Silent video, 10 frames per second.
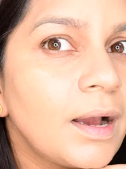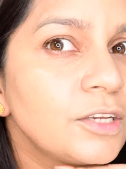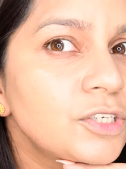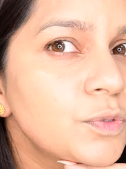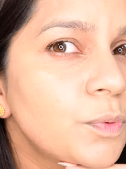I
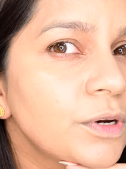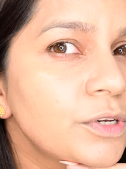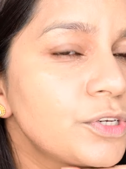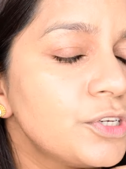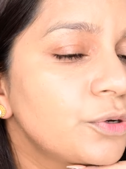just
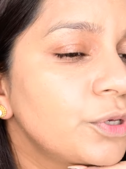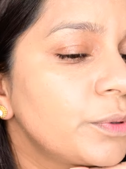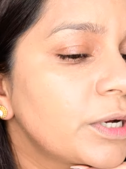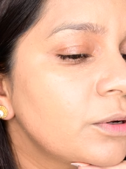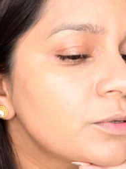wanted to show you
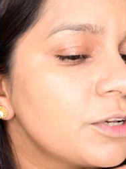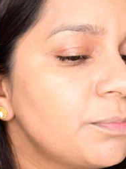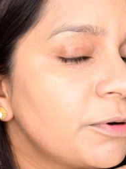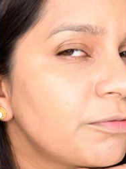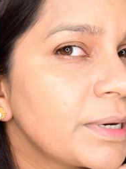a
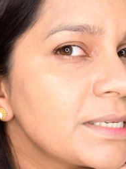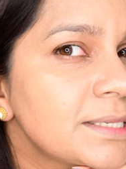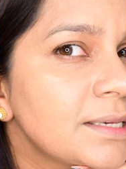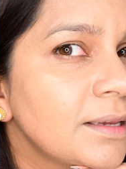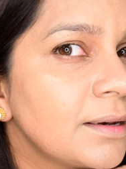close-up of my
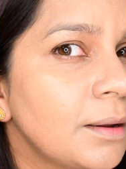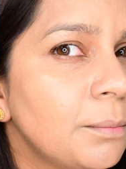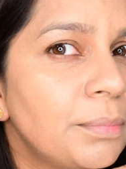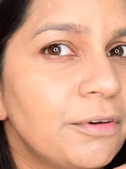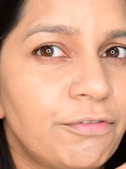skin
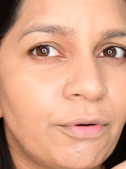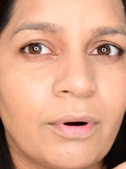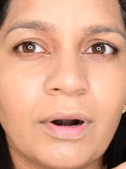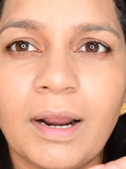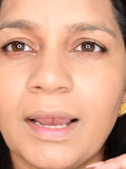
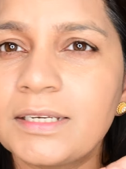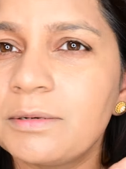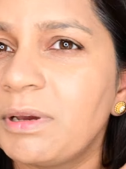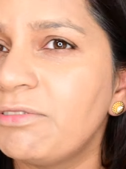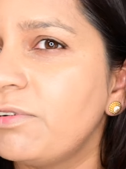before I did
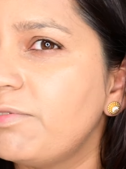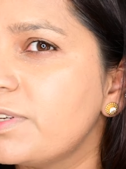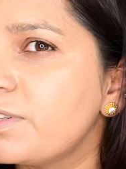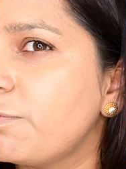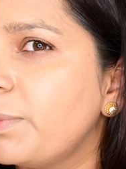my full
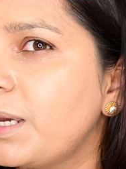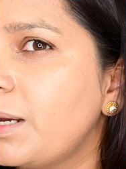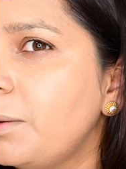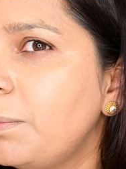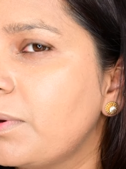face of
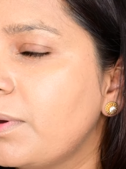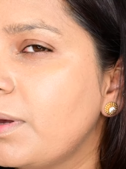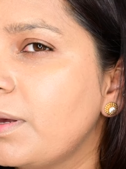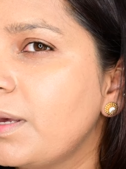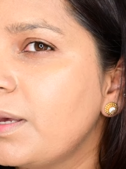makeup.
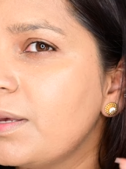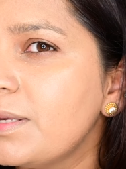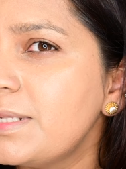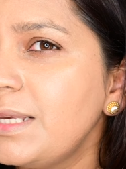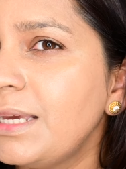
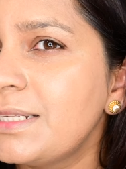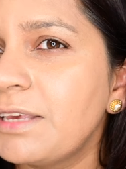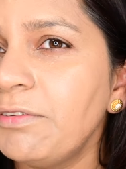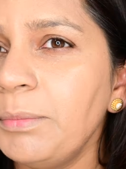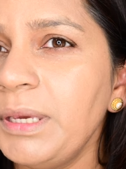See, it's
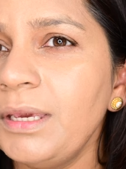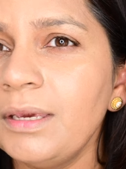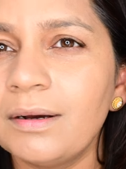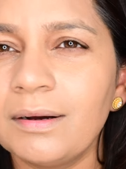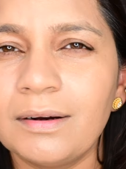giving
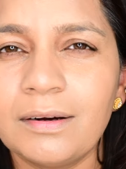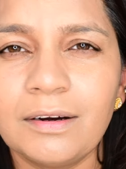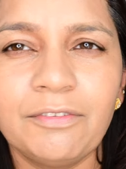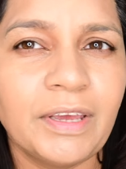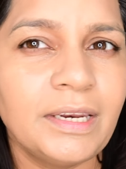me
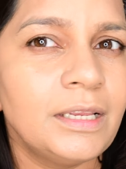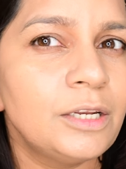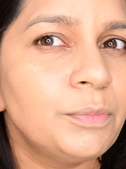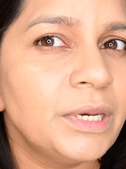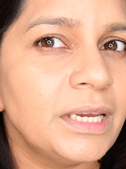a very
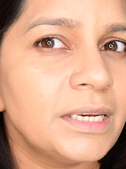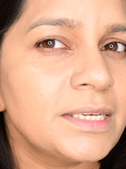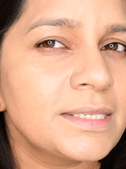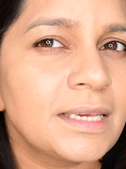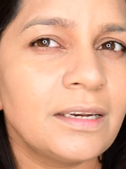
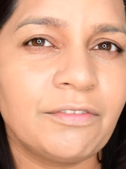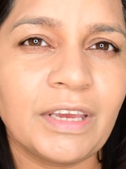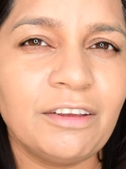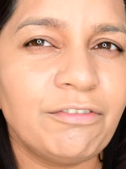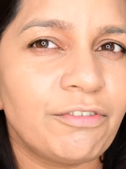illuminating skin, a
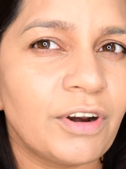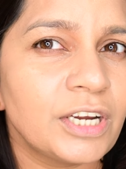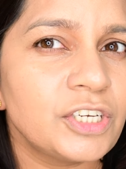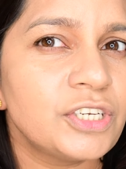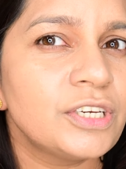very
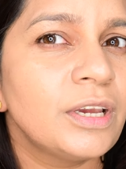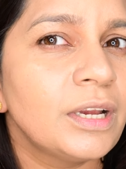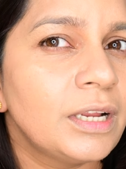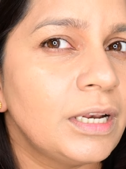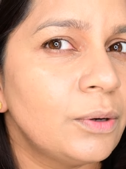fresh,
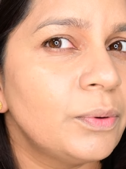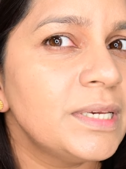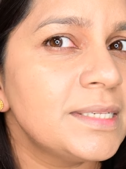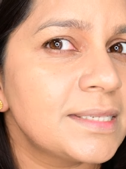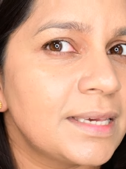
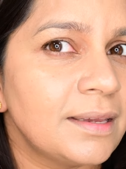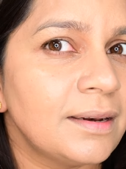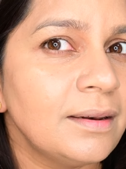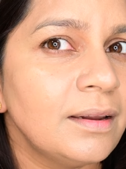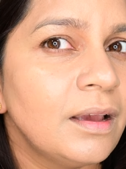glowy
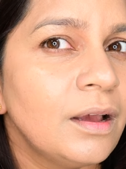skin